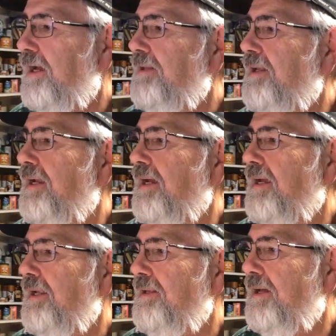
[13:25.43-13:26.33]
And then I
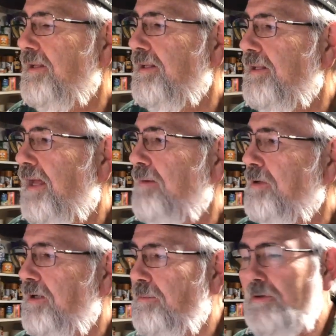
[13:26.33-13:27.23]
had that
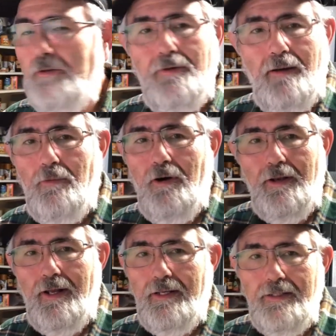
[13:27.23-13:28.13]
Lyman number 2 I
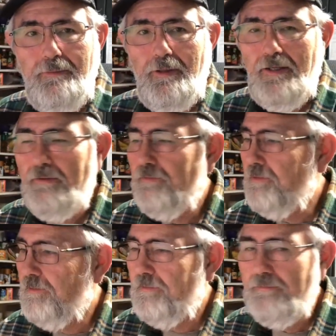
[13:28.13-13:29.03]
bought on eBay
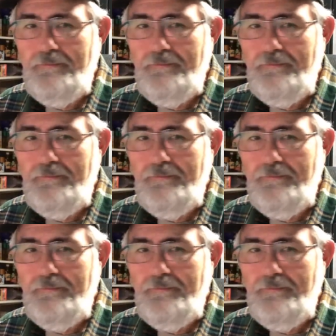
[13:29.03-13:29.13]
for,